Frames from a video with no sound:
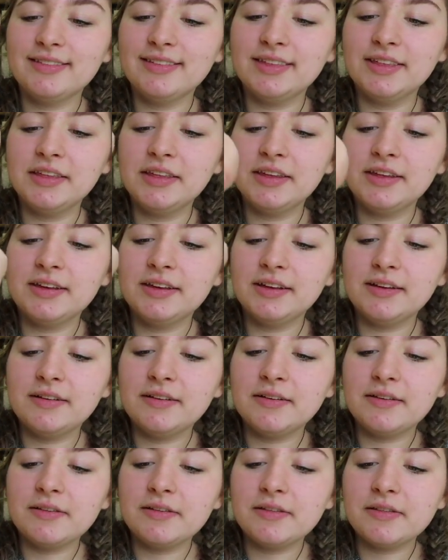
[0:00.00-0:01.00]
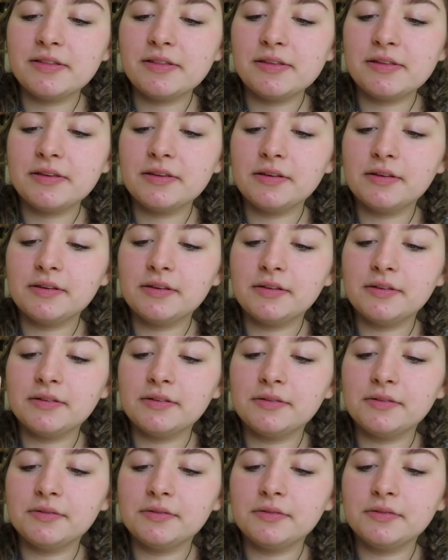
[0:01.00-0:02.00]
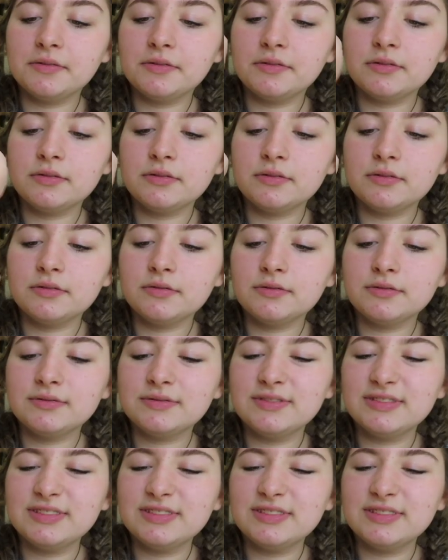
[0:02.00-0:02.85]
[no speech]